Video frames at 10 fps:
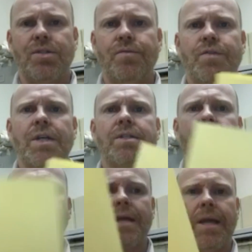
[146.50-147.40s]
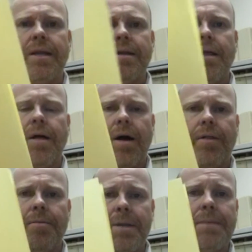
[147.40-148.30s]
You've just created all
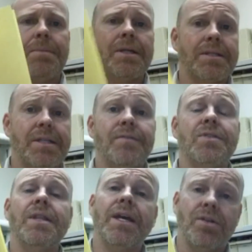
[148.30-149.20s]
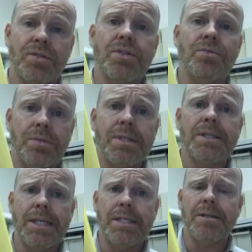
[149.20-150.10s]
the manipulatives that your students
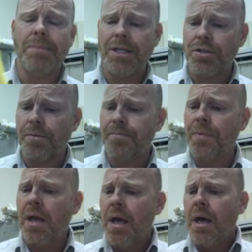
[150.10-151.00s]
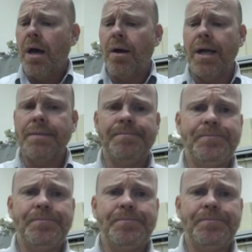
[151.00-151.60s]
need to measure. All right.